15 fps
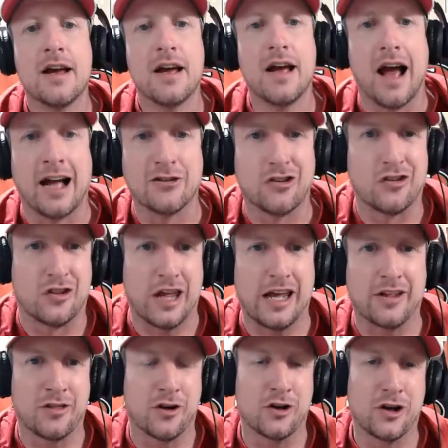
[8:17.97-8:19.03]
I just think
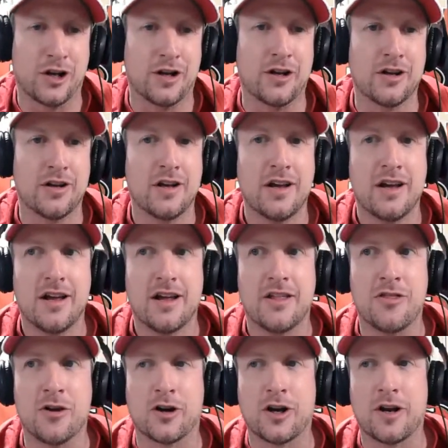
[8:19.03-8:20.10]
they're going
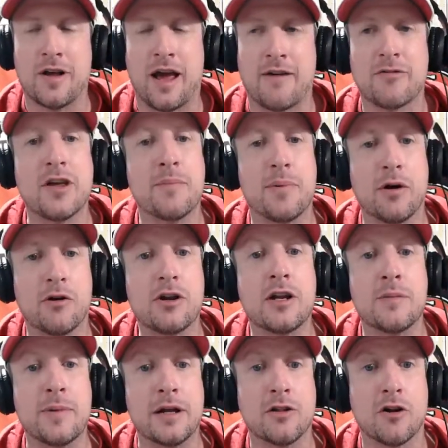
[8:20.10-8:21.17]
to have the ability to
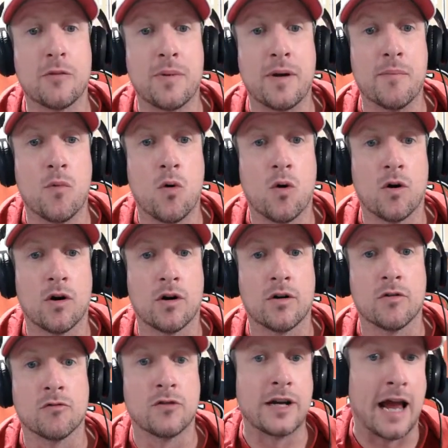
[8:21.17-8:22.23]
be a little bit more
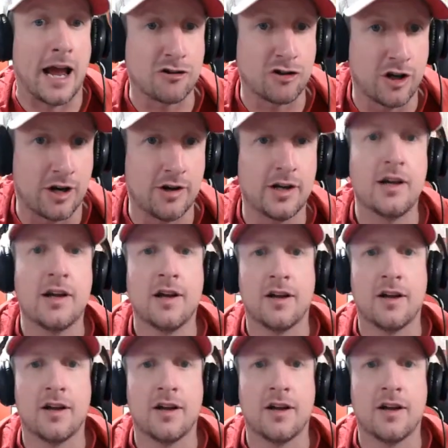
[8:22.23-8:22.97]
reactionary.